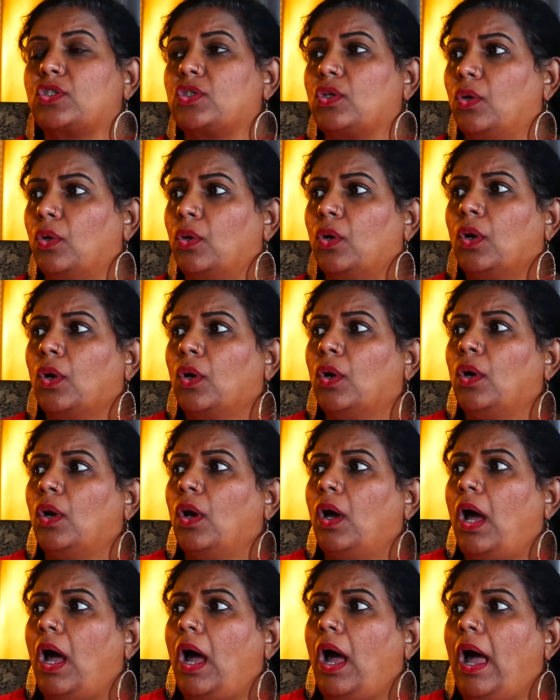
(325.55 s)
So
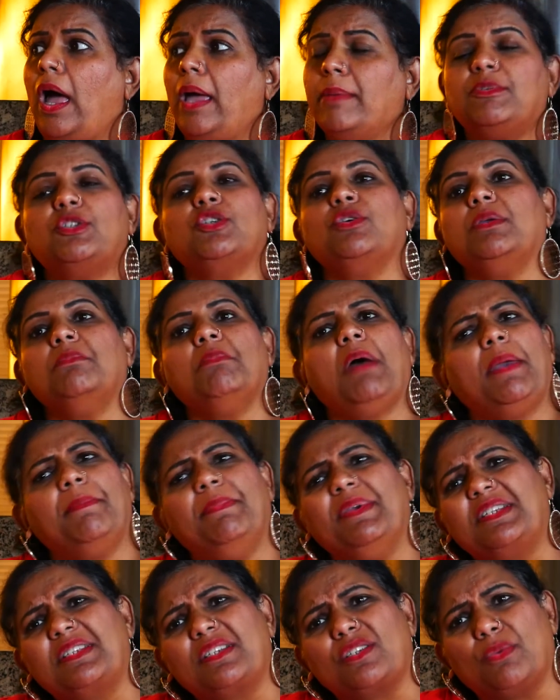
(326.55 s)
I'm doing my
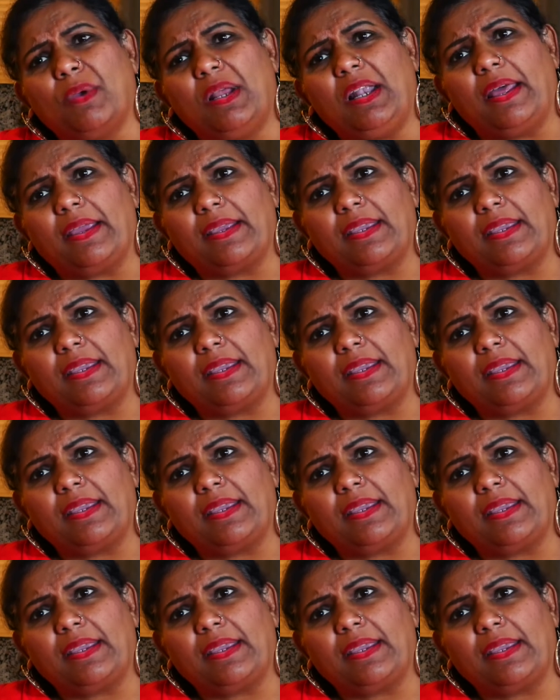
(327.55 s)
bit as well,